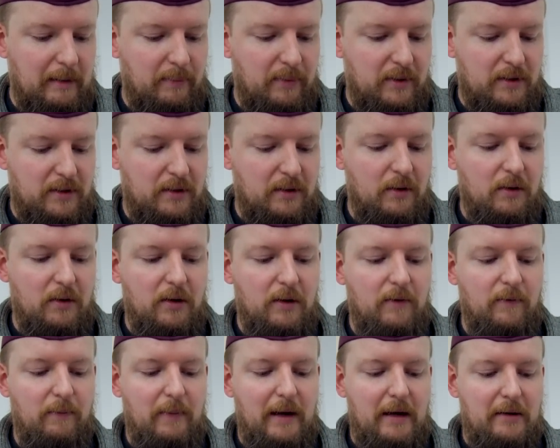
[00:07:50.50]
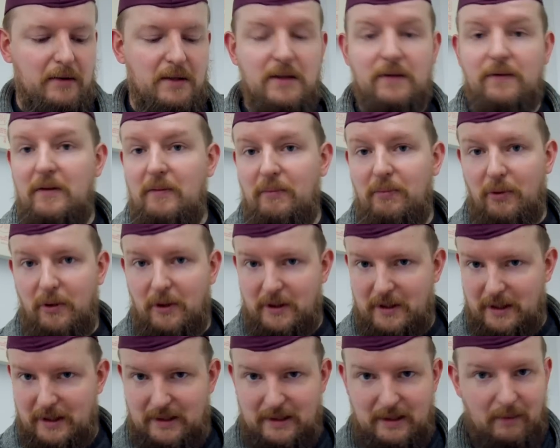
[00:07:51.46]
episode of Matters of Import
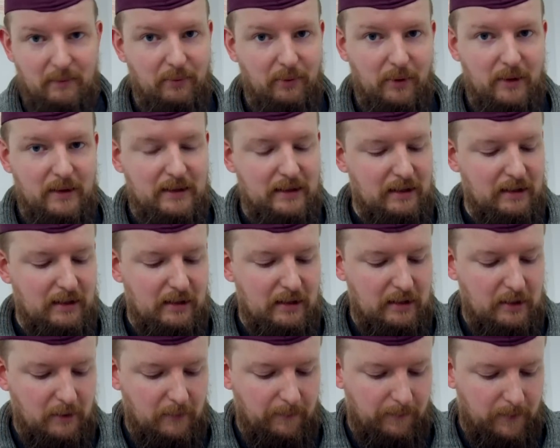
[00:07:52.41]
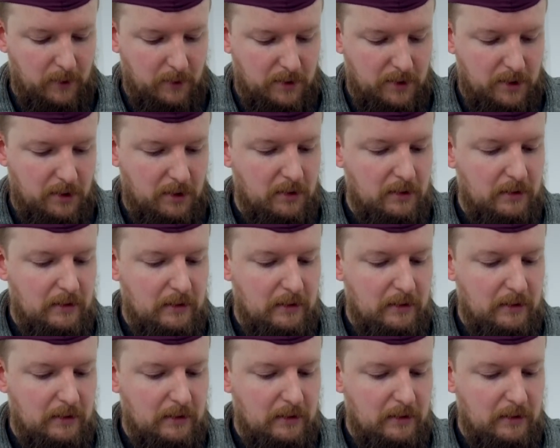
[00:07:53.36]
at some point in the near future.